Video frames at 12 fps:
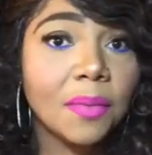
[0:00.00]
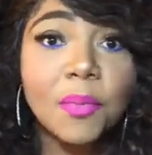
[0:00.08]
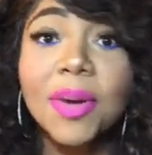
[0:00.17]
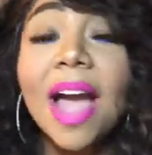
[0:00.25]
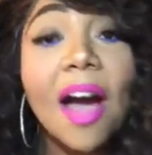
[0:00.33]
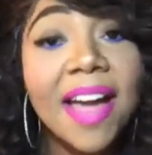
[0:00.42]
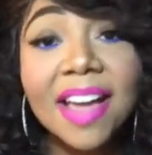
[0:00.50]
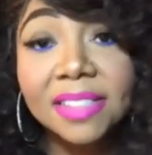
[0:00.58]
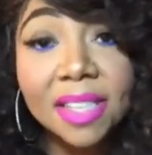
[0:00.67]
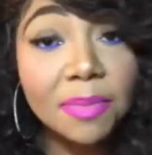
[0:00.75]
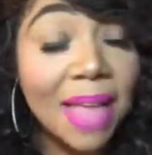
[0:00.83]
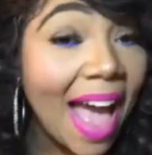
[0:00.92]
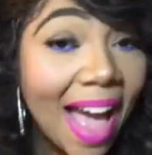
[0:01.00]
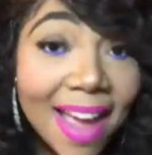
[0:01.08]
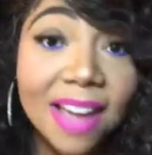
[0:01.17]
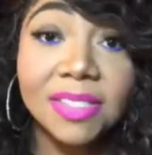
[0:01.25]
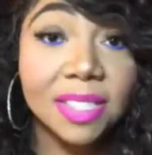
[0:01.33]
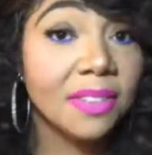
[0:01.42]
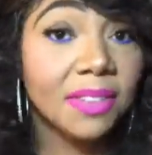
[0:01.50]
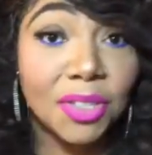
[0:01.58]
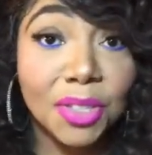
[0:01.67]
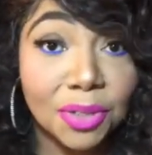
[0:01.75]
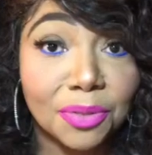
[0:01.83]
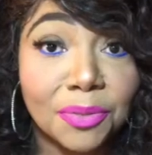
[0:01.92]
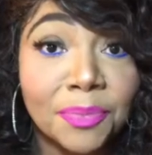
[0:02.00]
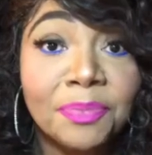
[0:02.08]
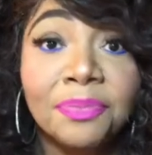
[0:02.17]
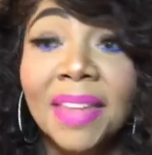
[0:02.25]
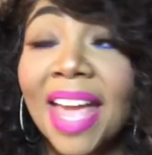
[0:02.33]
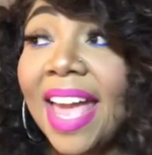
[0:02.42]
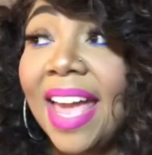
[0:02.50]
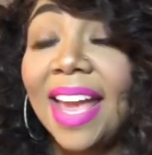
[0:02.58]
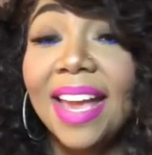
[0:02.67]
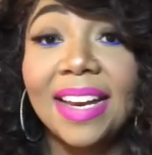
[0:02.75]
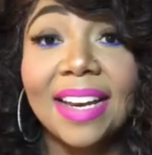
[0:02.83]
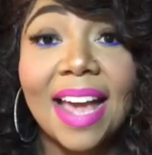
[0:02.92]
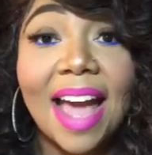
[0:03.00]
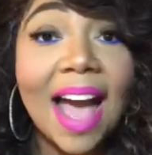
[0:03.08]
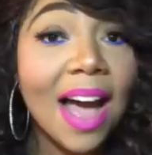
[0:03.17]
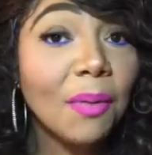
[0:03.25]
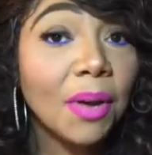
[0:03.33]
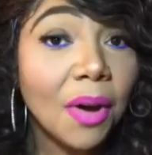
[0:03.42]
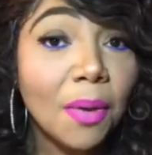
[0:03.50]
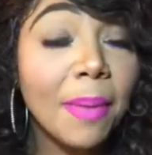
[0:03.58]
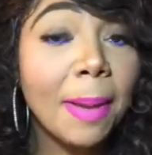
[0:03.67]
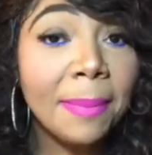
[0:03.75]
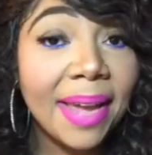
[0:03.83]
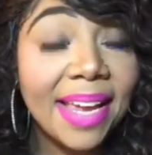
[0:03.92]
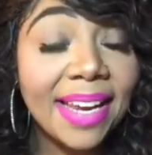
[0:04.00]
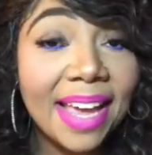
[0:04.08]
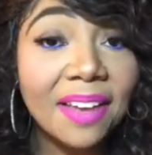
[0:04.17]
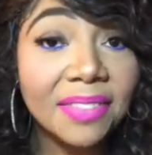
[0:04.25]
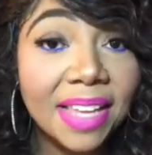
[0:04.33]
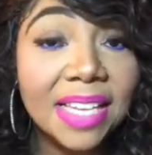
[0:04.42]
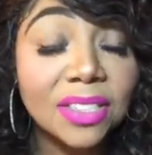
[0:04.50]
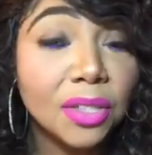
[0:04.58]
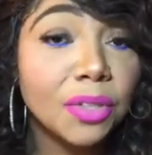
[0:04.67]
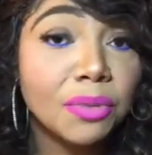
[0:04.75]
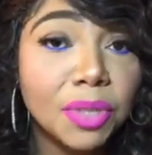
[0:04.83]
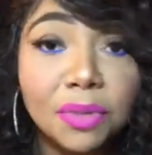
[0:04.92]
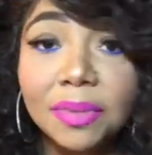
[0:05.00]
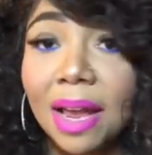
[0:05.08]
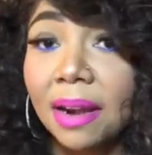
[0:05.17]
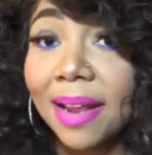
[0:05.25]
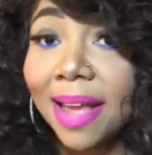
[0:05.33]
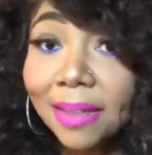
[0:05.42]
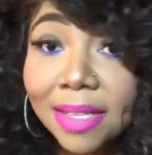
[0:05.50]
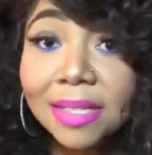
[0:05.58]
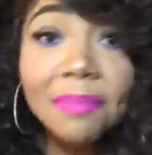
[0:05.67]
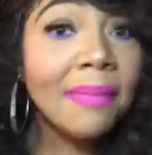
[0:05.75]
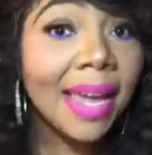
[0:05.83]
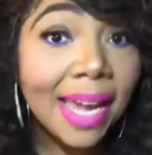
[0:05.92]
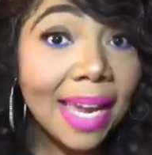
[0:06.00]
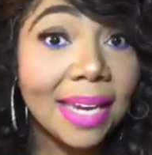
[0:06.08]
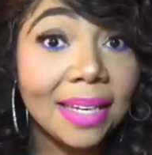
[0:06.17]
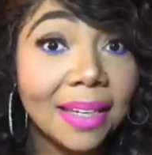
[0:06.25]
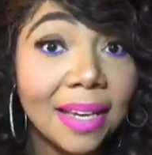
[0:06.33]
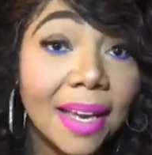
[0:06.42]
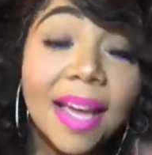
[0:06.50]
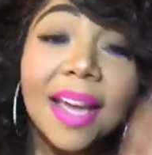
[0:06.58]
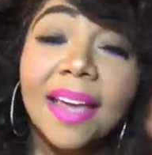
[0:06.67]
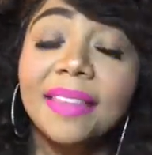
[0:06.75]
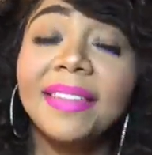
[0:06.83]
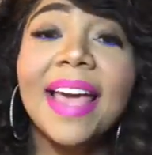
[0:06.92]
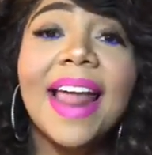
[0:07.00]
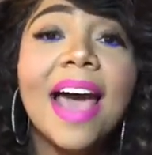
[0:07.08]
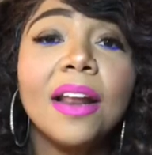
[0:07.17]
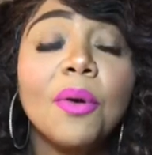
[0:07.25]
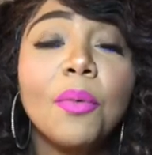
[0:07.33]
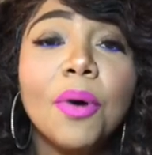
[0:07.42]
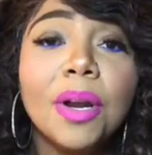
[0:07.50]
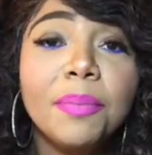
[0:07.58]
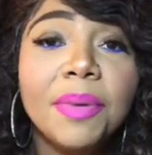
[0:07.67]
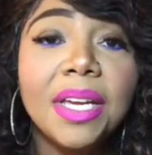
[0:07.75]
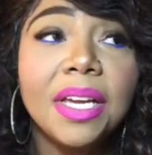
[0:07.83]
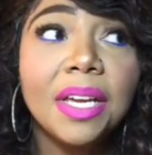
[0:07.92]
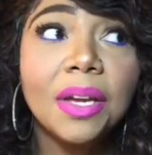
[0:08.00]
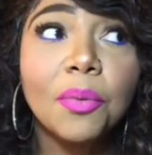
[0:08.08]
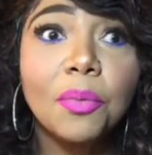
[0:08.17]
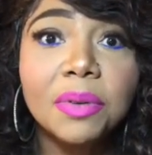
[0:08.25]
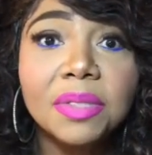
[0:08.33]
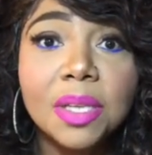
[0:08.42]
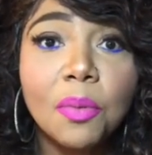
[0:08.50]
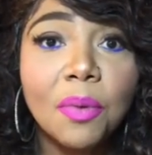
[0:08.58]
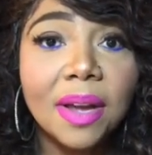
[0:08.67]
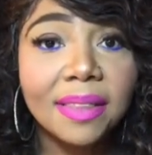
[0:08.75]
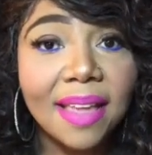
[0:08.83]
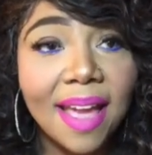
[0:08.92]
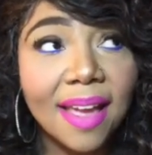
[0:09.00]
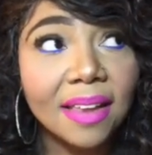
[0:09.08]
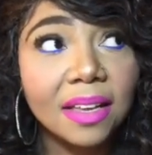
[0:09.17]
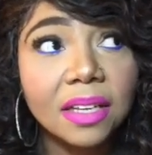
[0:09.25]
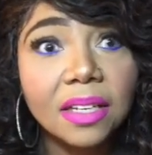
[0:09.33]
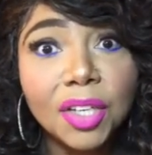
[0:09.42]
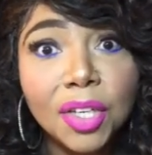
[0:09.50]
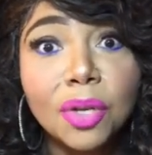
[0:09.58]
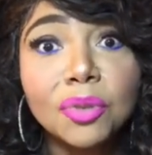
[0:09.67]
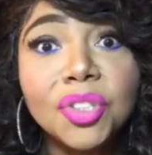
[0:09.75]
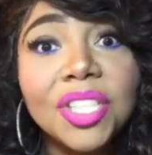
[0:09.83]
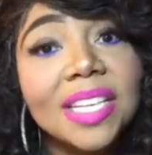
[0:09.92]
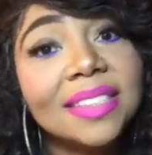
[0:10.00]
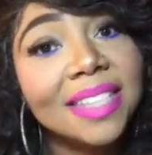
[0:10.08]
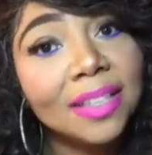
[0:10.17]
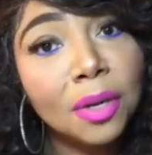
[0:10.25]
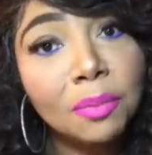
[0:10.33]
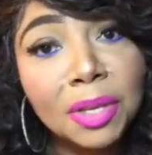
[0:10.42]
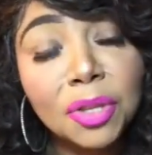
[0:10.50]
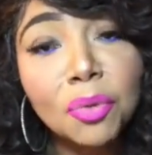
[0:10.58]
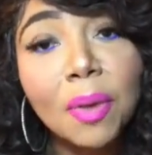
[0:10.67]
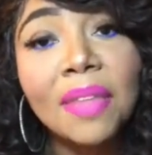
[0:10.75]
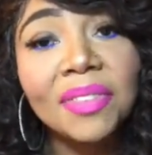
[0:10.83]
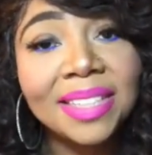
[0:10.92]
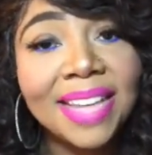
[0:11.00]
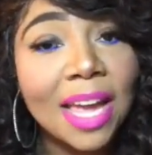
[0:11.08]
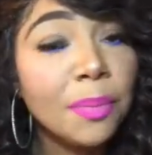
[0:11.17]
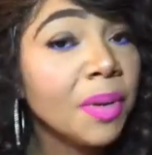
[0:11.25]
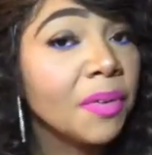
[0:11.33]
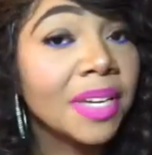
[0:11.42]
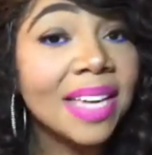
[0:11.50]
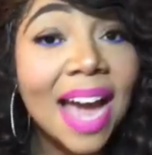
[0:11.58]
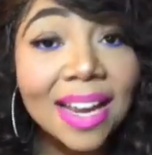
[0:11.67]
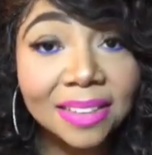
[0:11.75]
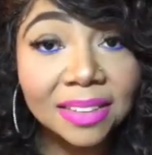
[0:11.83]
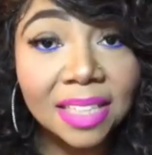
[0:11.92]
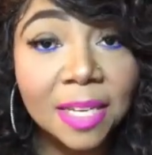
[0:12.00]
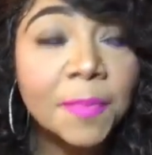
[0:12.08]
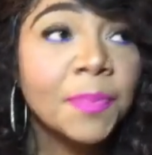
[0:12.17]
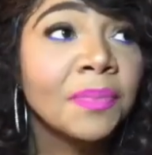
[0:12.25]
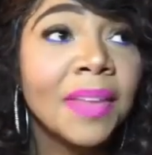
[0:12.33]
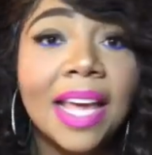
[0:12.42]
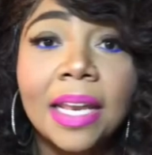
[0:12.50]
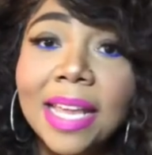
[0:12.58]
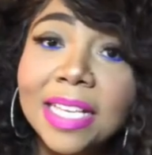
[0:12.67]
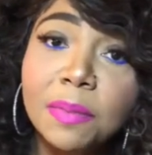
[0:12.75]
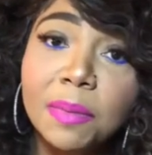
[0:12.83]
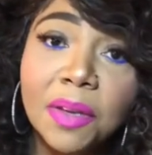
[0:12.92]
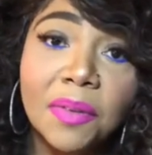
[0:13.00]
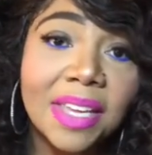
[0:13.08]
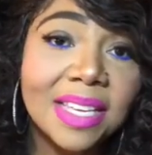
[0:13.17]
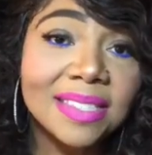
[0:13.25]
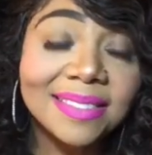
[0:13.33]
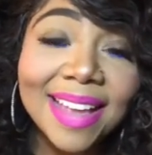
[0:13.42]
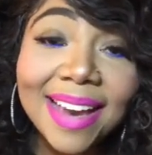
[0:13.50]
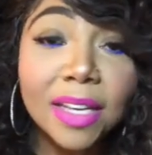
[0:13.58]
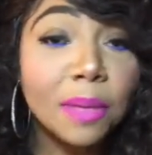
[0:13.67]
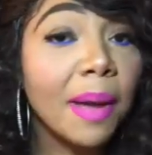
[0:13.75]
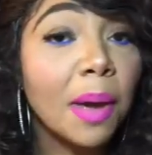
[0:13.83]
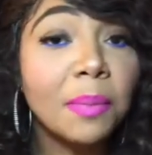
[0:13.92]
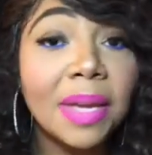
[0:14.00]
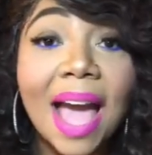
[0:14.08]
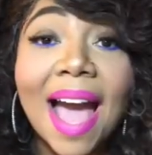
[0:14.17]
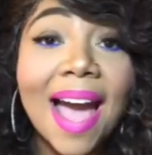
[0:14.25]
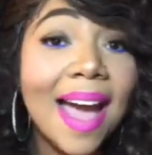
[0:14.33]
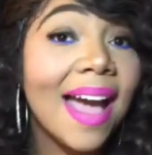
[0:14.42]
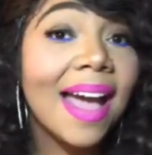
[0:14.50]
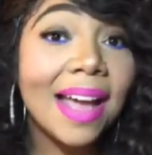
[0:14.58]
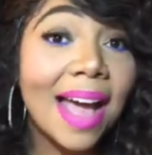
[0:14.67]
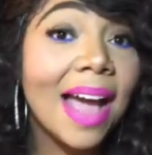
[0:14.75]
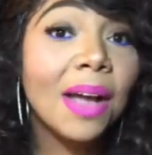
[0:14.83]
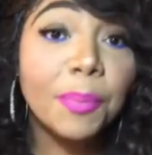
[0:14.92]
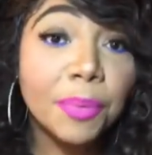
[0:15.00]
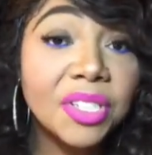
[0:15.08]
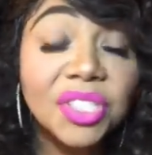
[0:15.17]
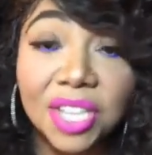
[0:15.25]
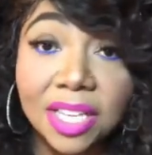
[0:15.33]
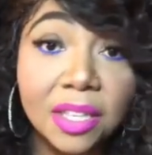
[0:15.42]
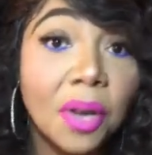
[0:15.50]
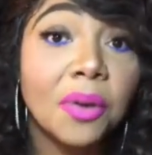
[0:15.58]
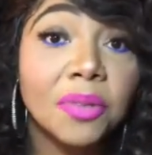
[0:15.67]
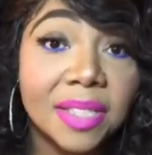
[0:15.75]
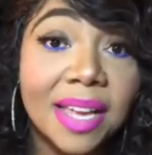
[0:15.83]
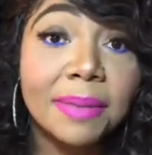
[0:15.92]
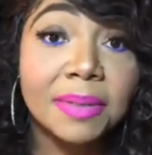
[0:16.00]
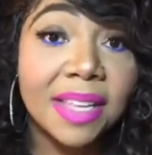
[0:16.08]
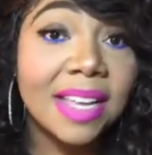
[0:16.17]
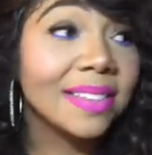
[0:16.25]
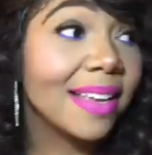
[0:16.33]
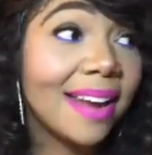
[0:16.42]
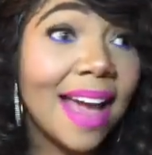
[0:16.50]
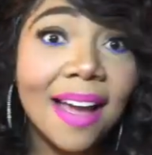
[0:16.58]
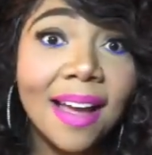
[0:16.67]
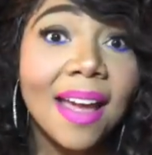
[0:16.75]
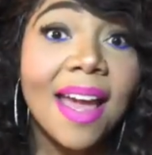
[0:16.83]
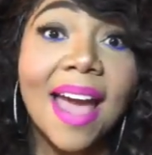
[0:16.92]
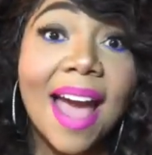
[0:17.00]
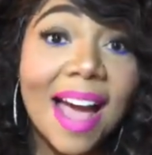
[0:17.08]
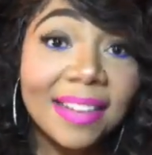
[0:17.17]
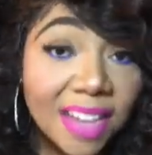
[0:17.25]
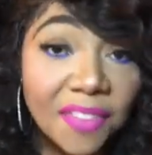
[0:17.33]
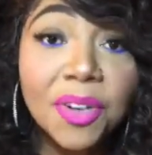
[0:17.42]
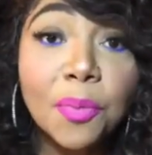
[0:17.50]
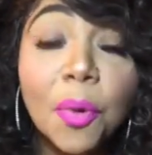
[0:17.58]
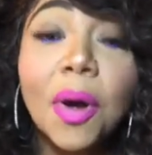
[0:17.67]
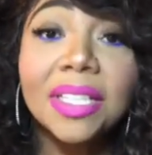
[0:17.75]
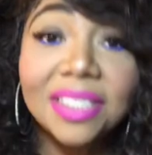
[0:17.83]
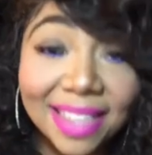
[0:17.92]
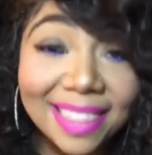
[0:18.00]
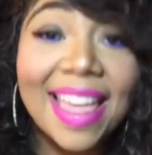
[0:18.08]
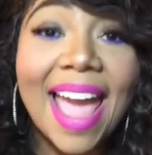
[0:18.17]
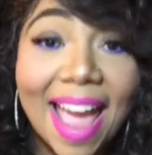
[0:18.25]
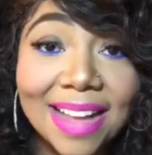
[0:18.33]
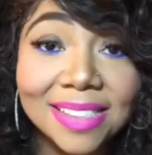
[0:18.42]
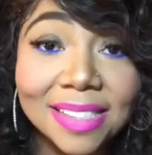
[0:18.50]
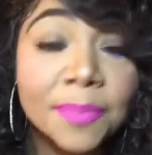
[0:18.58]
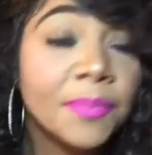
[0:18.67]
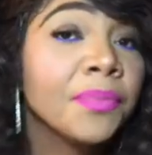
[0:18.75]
we all have something. I have stuff to do, and I will help my man have things to do too. Now, that doesn't mean that I don't want to be with someone that, checks in on me throughout the day periodically and lets me know that he's thinking about me. I appreciate those types of things, and I definitely want that.